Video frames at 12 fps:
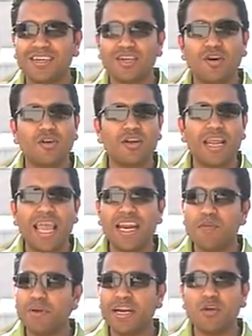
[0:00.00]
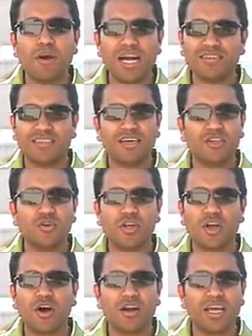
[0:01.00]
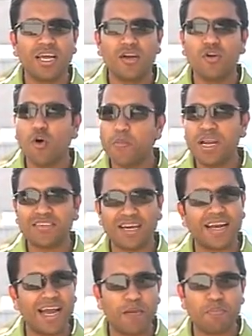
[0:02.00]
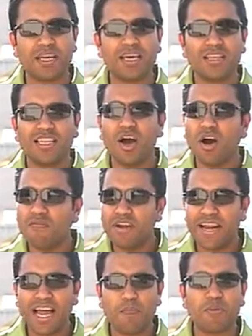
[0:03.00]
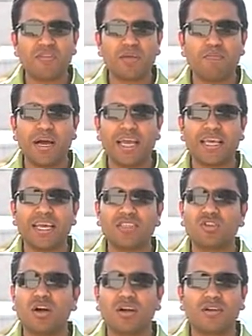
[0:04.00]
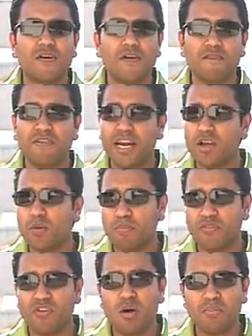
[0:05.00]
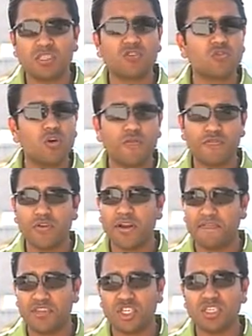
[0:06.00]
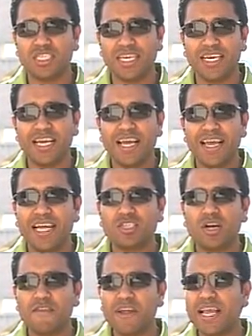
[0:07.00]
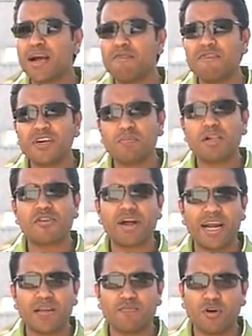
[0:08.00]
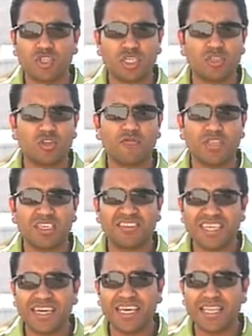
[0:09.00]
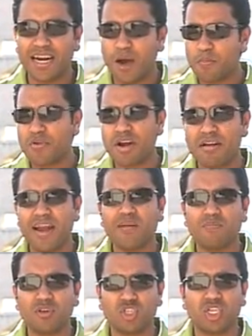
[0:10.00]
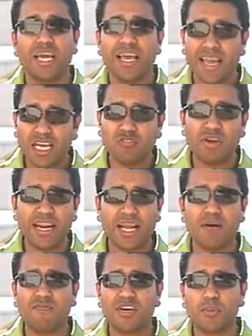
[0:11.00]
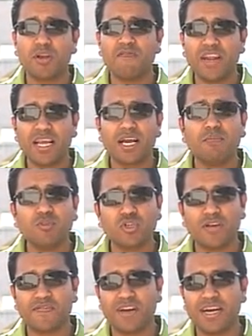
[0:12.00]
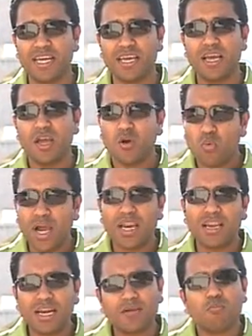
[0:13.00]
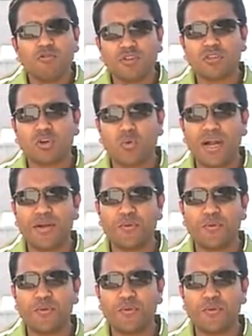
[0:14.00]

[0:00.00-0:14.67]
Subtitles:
no, anybody who buys a Unicorn, nobody's unhappy. They're all very happy with the bike. It's got very good performance, good fuel efficiency. It's got a very comfortable riding posture. So for the city, that upright riding posture is very comfortable, very commuter friendly. While it moves also quite